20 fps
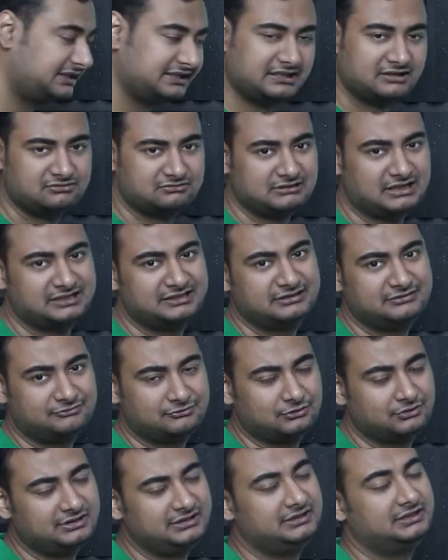like around
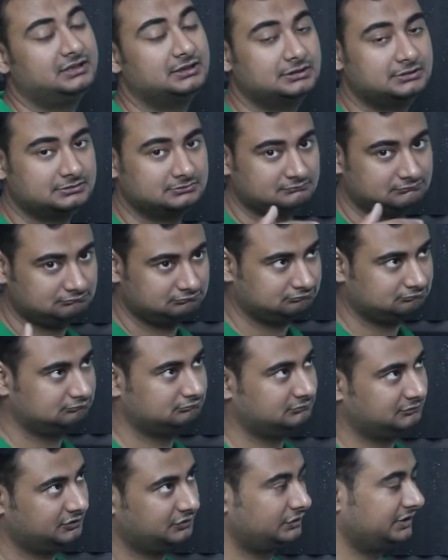140
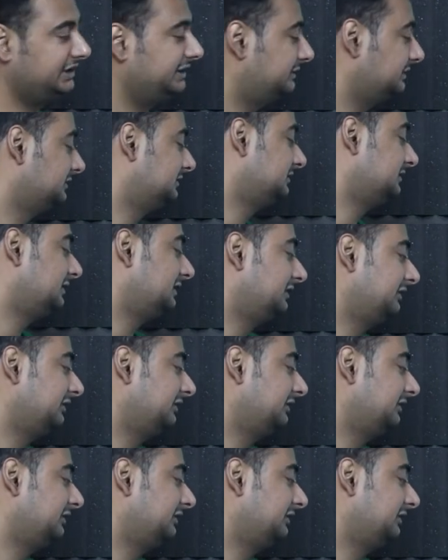read,